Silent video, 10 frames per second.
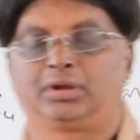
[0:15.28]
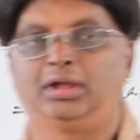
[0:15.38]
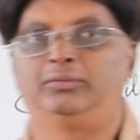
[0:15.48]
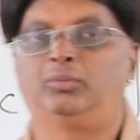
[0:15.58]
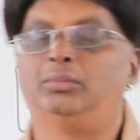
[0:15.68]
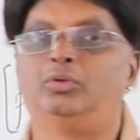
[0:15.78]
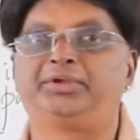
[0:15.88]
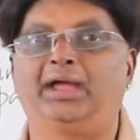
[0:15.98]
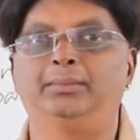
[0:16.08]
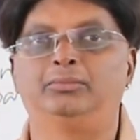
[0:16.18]
and one
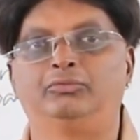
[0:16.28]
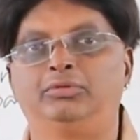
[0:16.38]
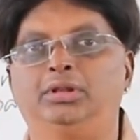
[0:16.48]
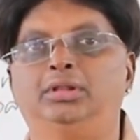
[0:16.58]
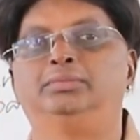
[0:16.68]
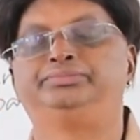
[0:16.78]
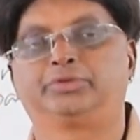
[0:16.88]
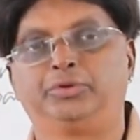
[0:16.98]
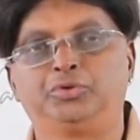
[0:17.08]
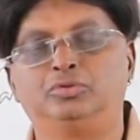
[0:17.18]
more time we will
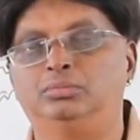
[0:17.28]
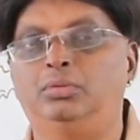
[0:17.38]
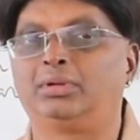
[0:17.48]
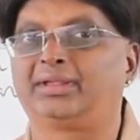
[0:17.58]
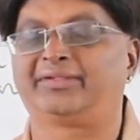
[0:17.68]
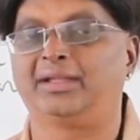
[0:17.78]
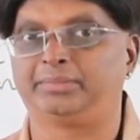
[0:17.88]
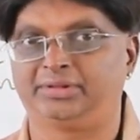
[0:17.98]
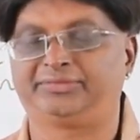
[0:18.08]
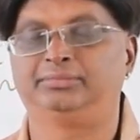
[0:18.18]
do more
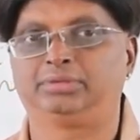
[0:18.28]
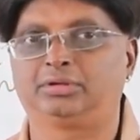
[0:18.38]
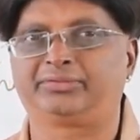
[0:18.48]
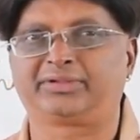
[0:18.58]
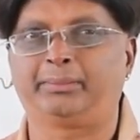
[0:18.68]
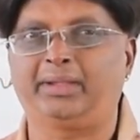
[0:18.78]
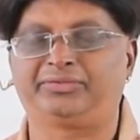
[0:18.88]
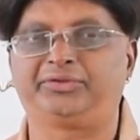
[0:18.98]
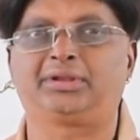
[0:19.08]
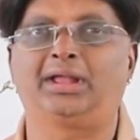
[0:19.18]
examples because
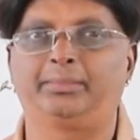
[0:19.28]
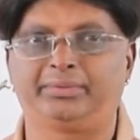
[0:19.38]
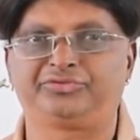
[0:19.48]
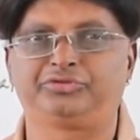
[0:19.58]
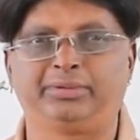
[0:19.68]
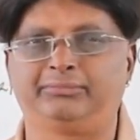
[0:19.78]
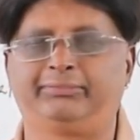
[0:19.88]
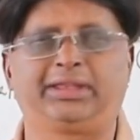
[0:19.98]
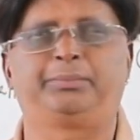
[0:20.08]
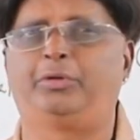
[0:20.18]
capacitor happens to be a
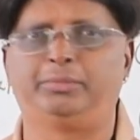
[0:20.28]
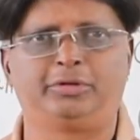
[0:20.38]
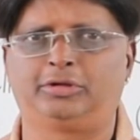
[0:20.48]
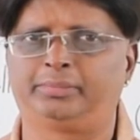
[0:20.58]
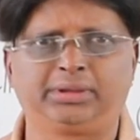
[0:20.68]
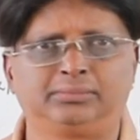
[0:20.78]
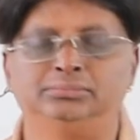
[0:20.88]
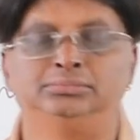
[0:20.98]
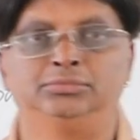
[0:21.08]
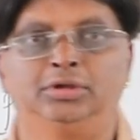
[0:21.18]
very popular topic.
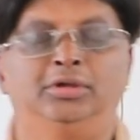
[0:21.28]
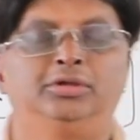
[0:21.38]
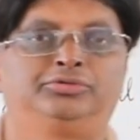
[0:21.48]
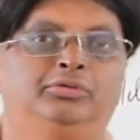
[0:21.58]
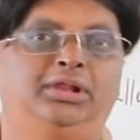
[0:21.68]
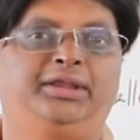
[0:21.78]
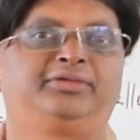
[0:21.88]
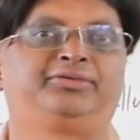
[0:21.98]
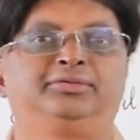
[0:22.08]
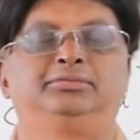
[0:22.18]
So let
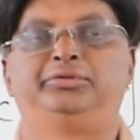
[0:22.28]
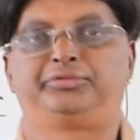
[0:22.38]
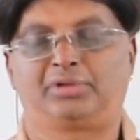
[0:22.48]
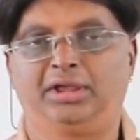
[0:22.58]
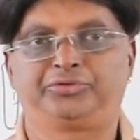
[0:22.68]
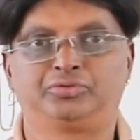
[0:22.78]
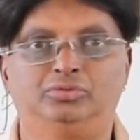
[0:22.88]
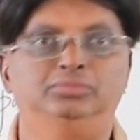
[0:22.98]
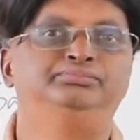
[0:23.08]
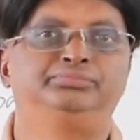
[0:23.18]
us try
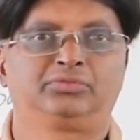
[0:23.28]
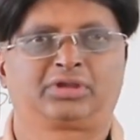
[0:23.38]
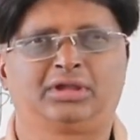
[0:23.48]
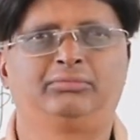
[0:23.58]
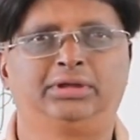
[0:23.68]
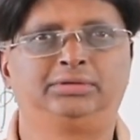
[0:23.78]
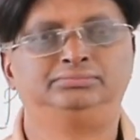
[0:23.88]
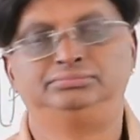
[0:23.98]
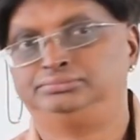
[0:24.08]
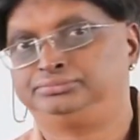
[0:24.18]
to
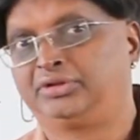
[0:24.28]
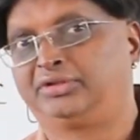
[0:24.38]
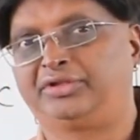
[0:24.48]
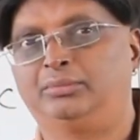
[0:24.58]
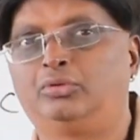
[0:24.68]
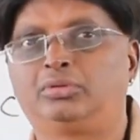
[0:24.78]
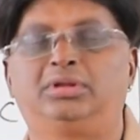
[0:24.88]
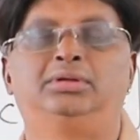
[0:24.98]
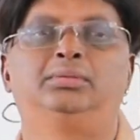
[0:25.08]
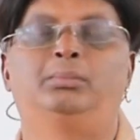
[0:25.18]
cover some
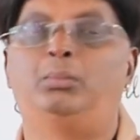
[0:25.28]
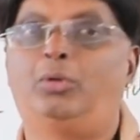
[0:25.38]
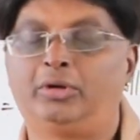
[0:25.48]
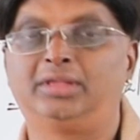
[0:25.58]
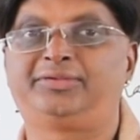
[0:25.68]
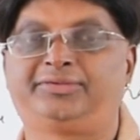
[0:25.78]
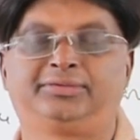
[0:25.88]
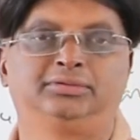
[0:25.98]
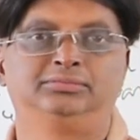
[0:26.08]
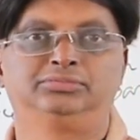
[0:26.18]
more
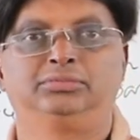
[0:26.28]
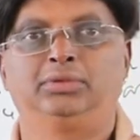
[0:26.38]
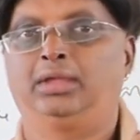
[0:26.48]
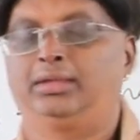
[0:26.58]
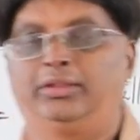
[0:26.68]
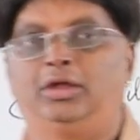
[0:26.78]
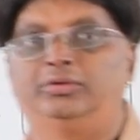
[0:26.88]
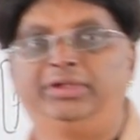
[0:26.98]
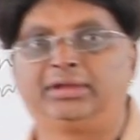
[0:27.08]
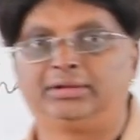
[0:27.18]
models.
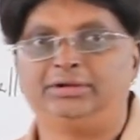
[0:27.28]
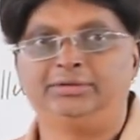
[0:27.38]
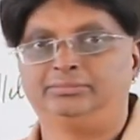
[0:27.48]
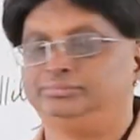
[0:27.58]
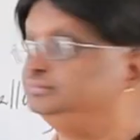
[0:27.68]
Now here